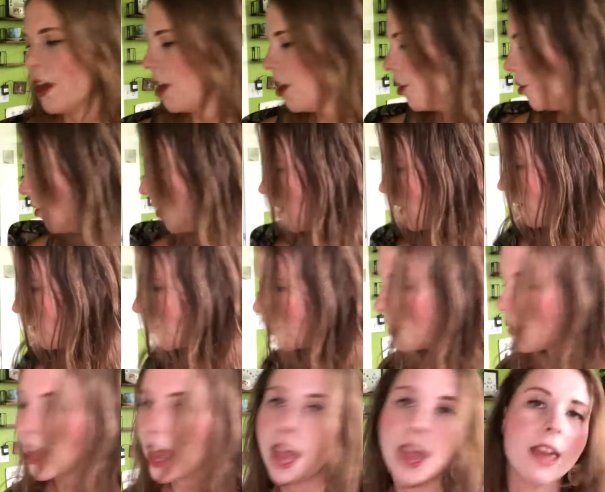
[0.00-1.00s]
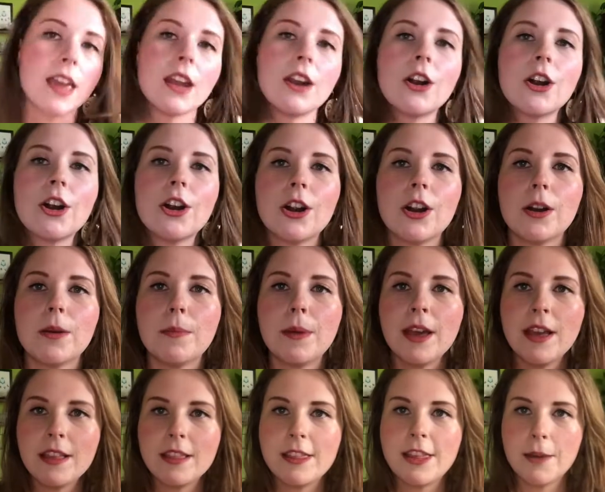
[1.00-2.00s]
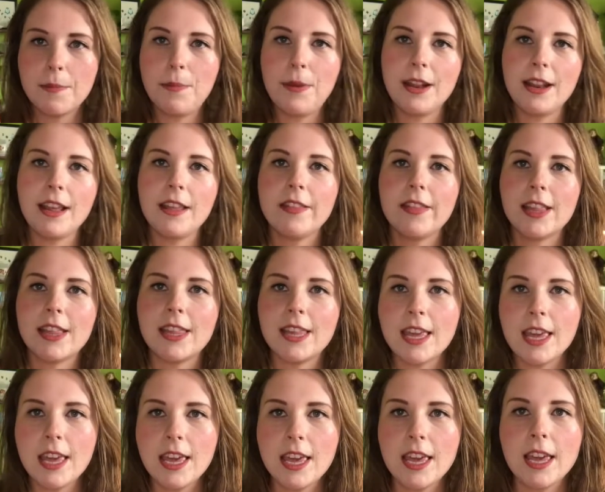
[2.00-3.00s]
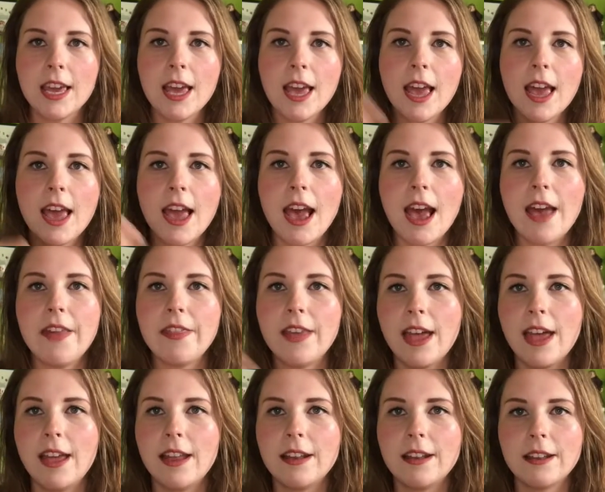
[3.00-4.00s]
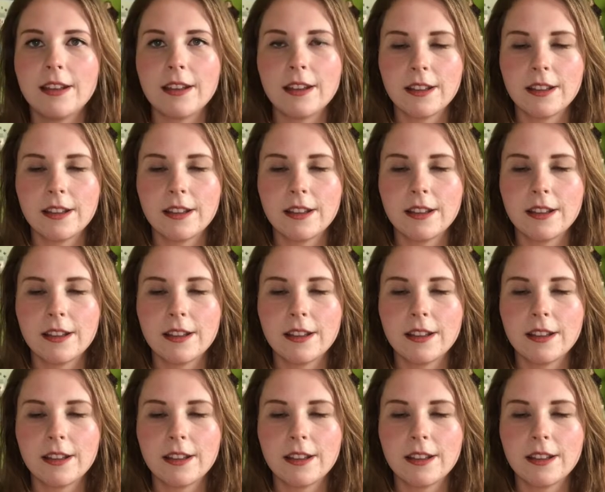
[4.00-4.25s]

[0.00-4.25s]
You can even take an herb, dip it in the tea, and then